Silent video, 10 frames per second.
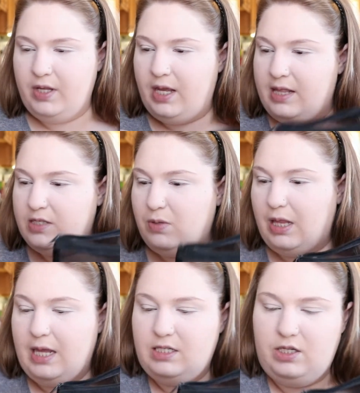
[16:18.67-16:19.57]
And that's what I
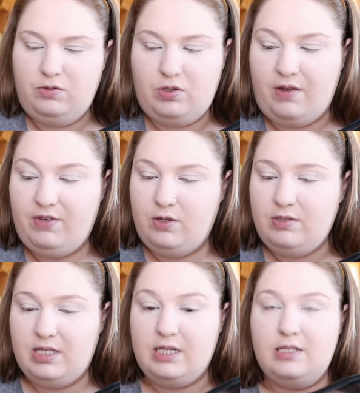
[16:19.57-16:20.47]
like to do. So I've
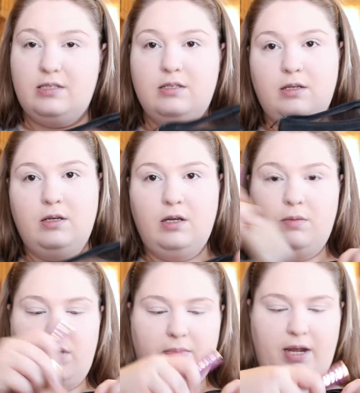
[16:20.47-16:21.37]
used this,
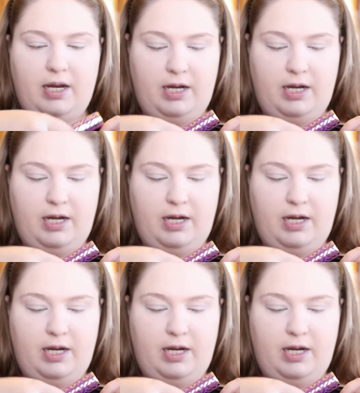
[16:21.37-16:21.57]
put it back in